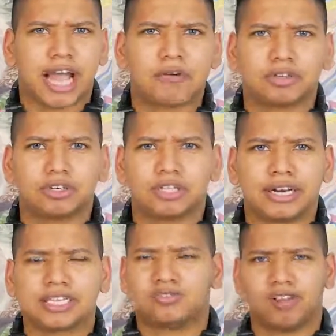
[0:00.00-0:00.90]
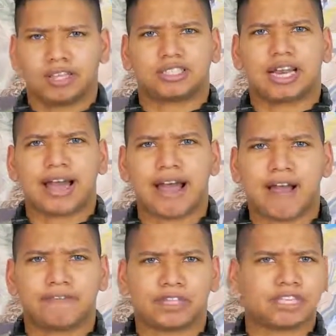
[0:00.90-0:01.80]
character, the next villain is
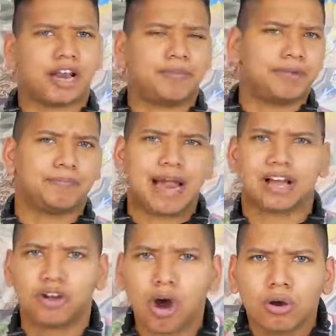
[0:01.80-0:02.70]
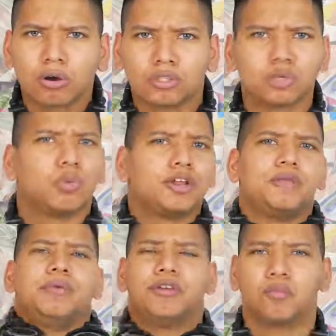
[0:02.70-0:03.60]
gonna be Black Goku. So what do
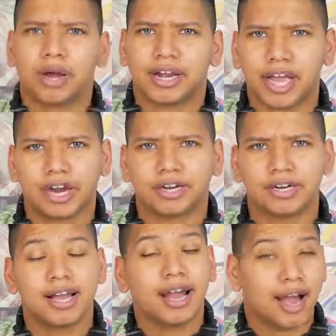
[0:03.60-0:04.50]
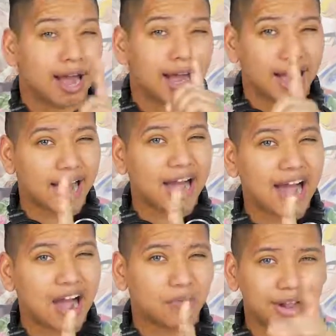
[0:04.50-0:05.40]
you mean white hair?
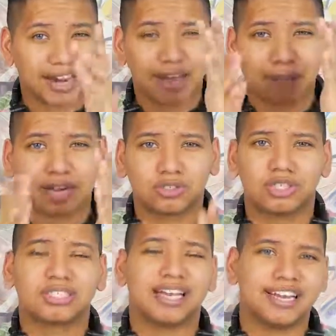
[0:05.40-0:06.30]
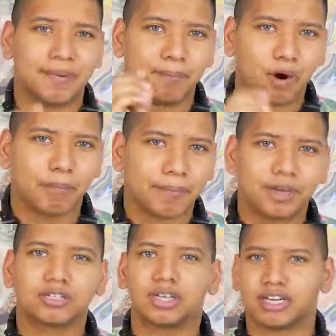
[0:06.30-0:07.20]
We're gonna get back to this in a moment
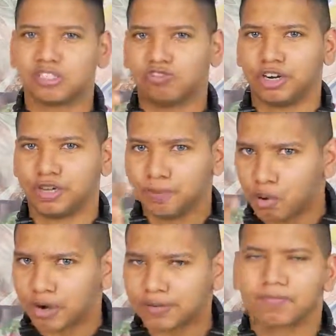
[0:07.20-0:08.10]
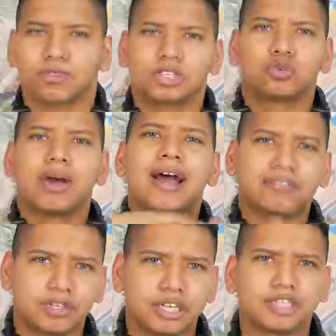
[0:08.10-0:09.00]
because it is very important. So right
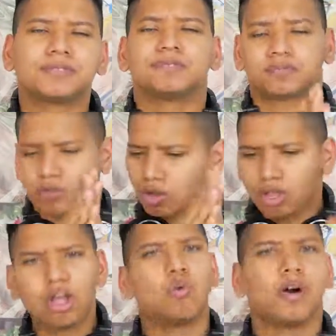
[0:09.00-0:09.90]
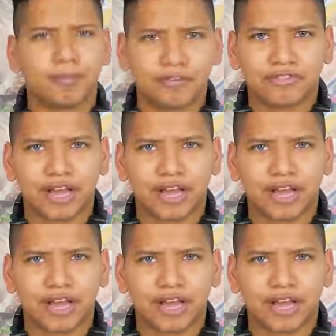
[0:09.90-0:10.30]
after this, 1 month